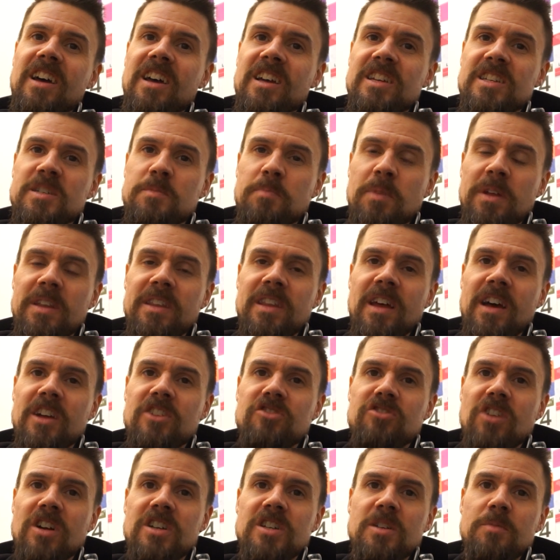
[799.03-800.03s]
Spindatt
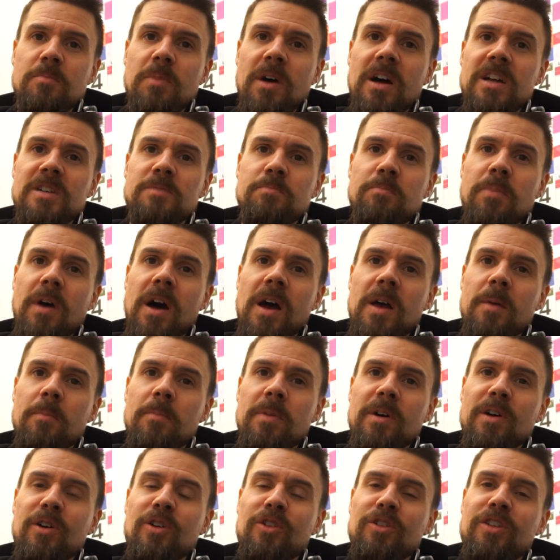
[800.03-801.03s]
trasherbash bike
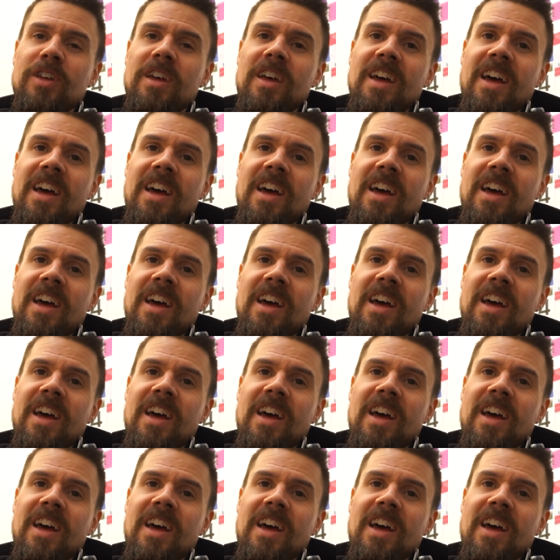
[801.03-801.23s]
build.